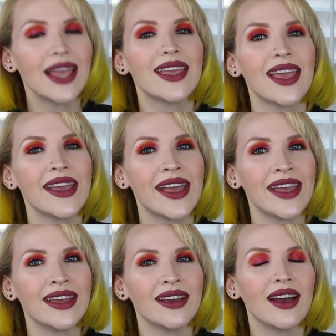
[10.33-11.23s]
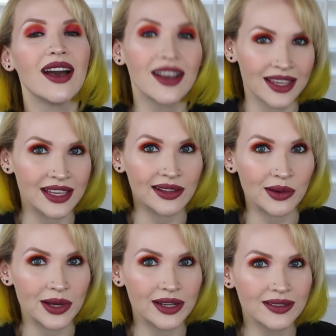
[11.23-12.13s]
aka a
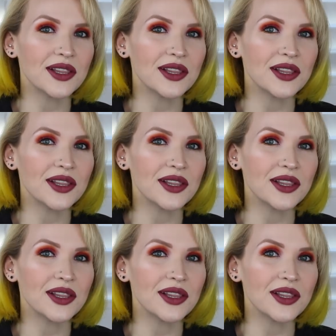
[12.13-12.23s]
keloid.